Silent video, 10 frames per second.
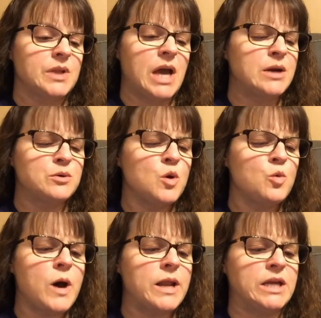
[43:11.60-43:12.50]
I don't know
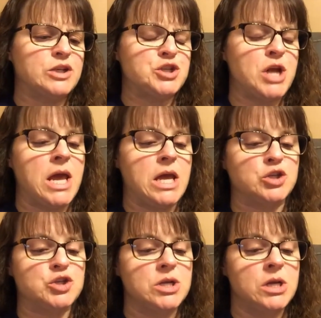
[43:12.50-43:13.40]
what had
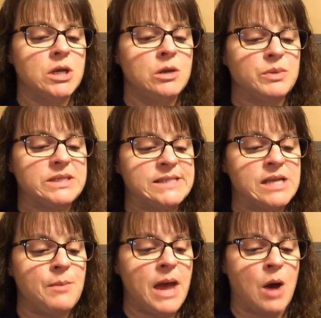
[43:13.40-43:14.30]
changed, but
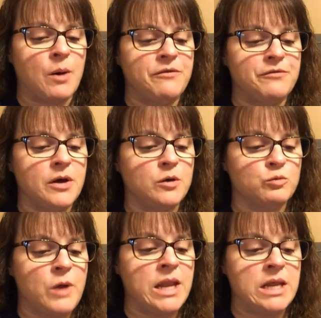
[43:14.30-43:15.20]
somehow I felt
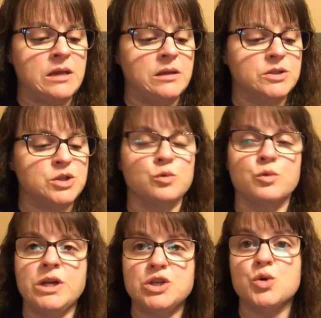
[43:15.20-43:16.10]
ready to
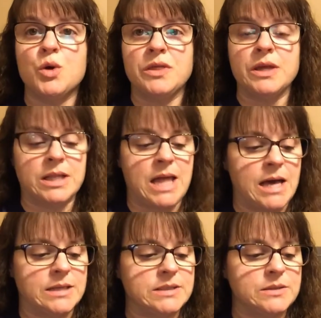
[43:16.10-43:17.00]
rejoin the
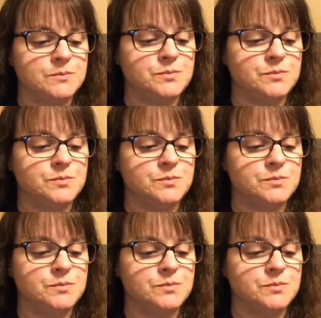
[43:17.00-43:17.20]
class.